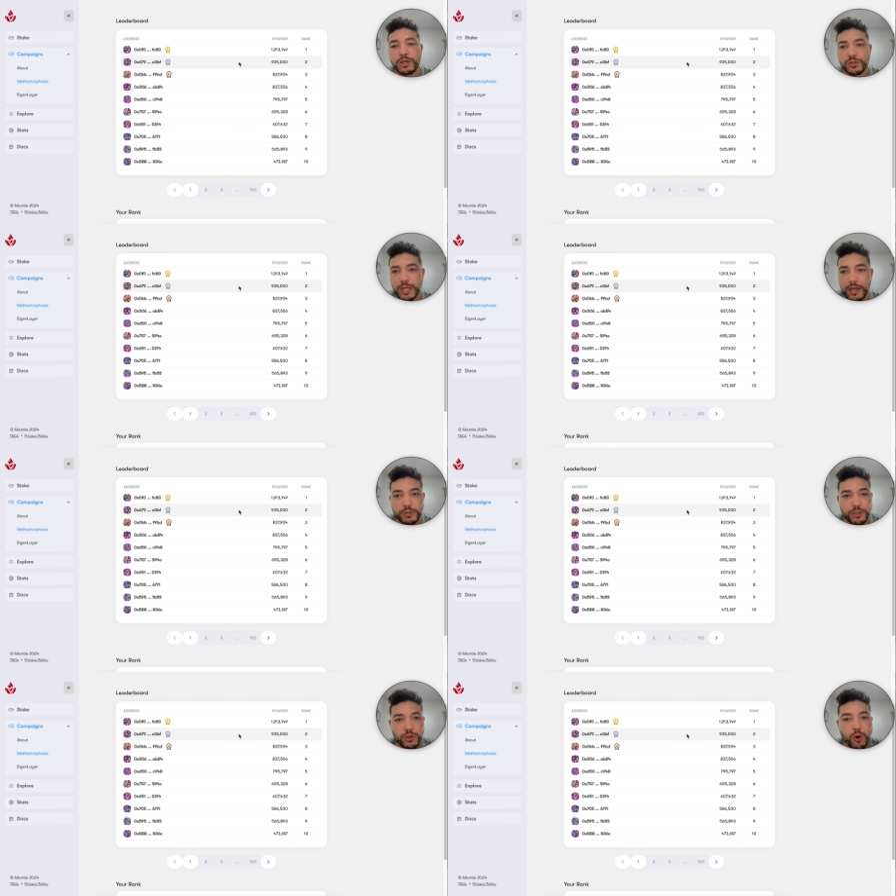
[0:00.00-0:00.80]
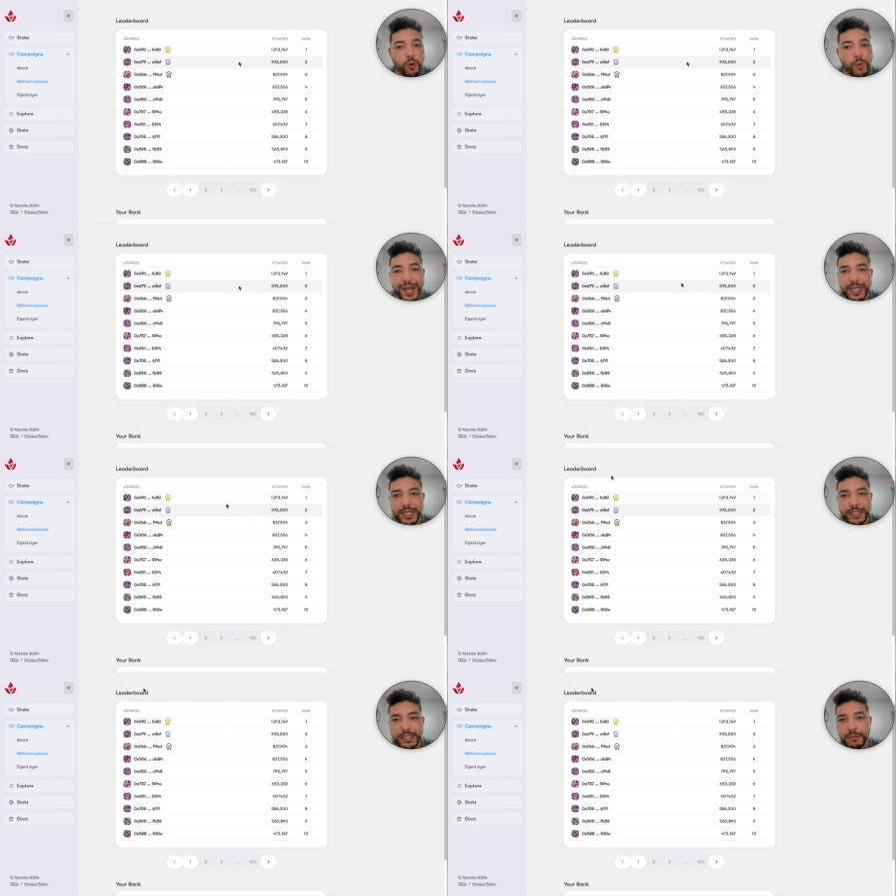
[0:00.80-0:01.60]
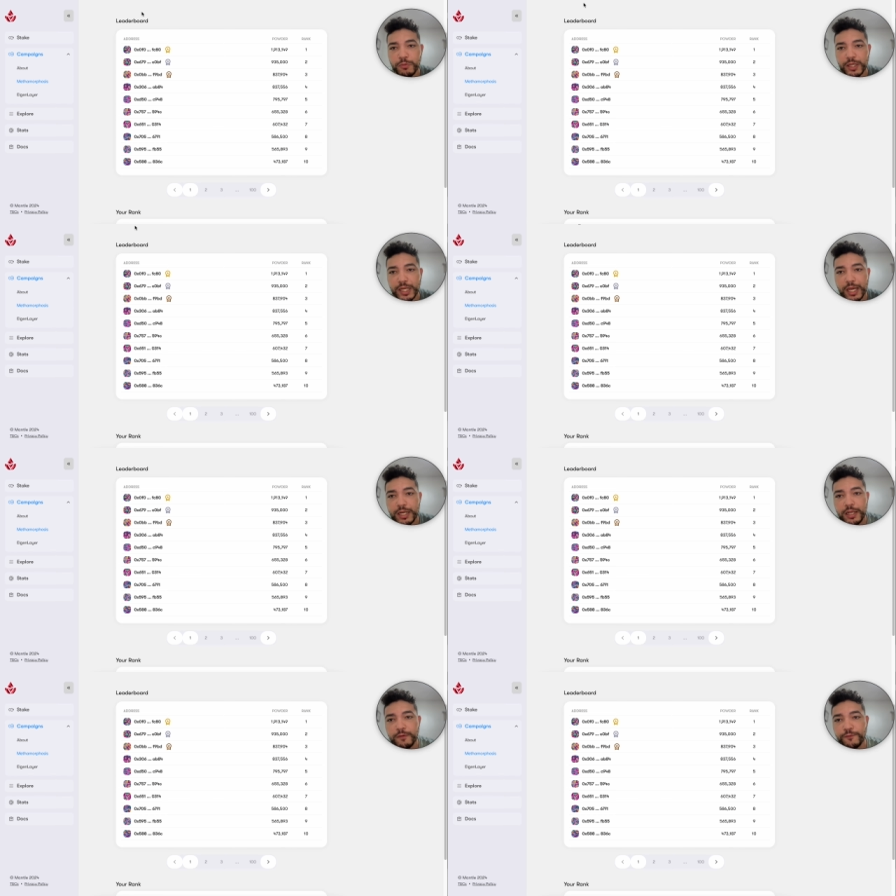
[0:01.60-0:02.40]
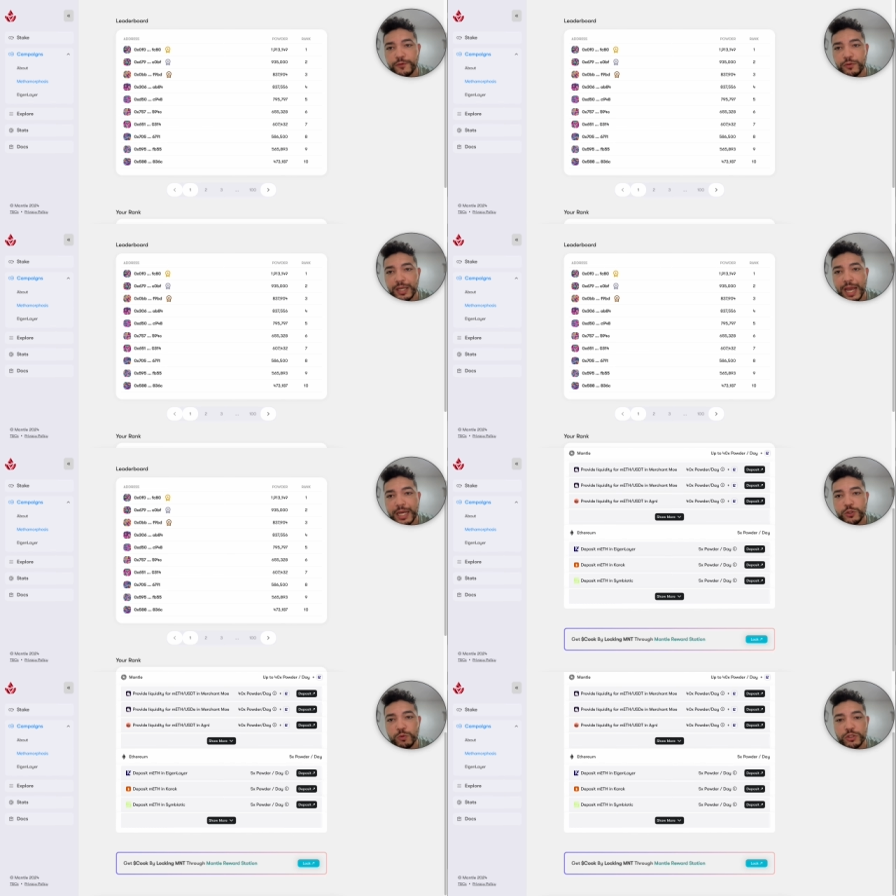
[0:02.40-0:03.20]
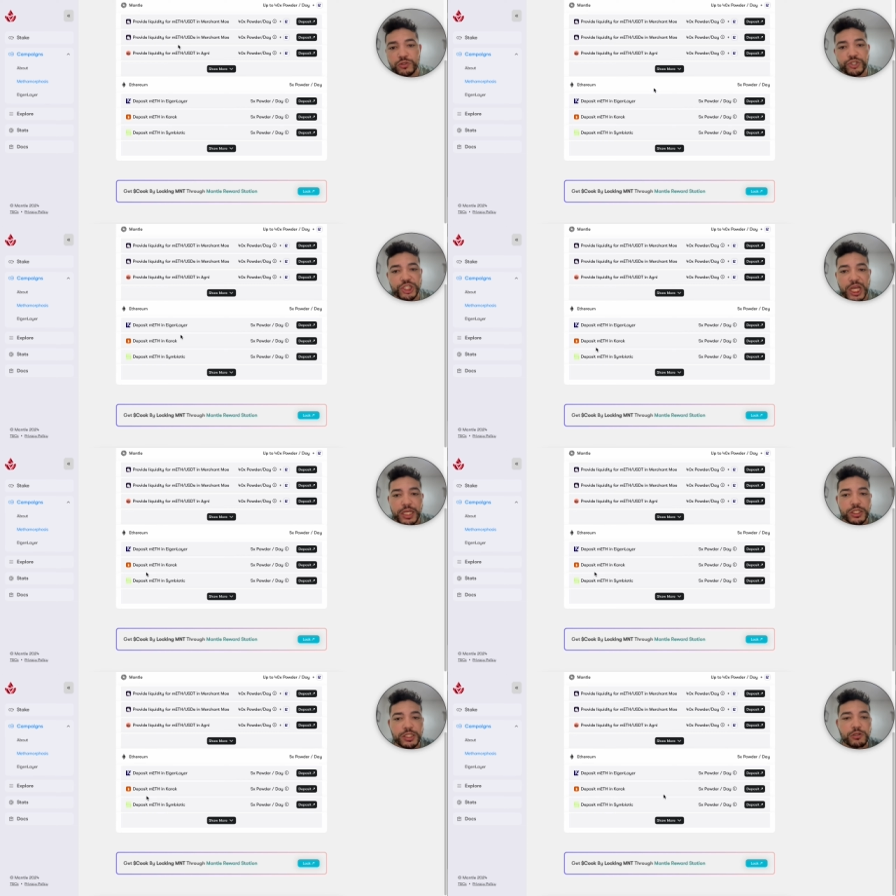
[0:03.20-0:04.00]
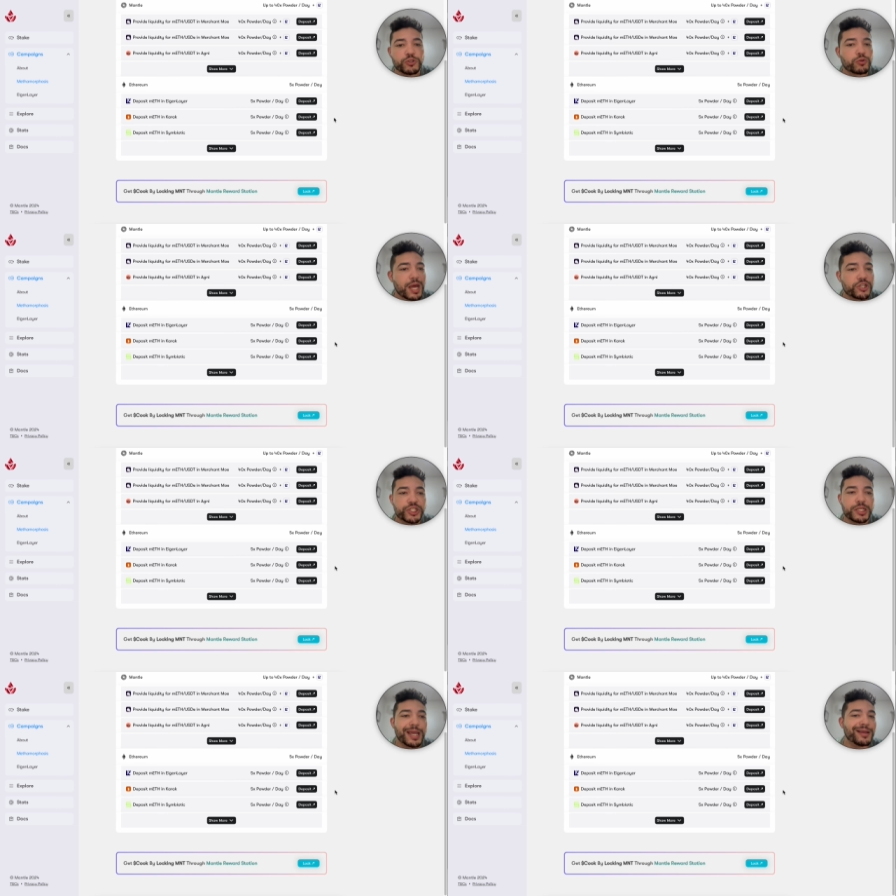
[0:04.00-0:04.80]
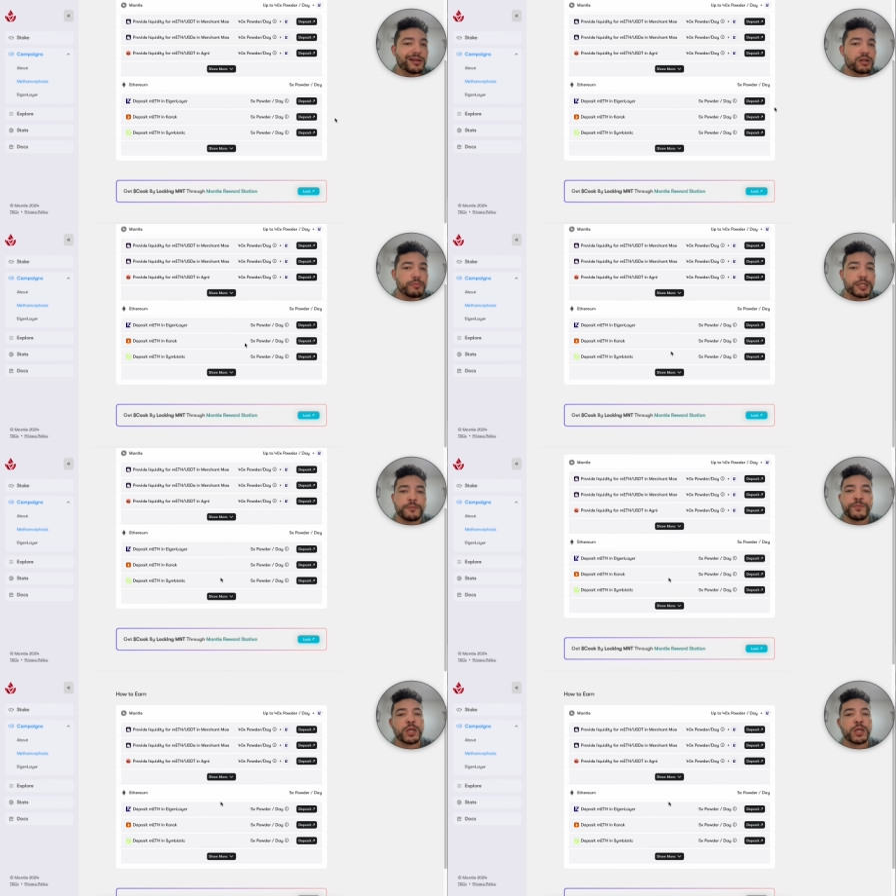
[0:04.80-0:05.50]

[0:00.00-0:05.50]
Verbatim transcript: So yeah, there you go, quite easy. But again, if you guys want to change the strategy a little bit,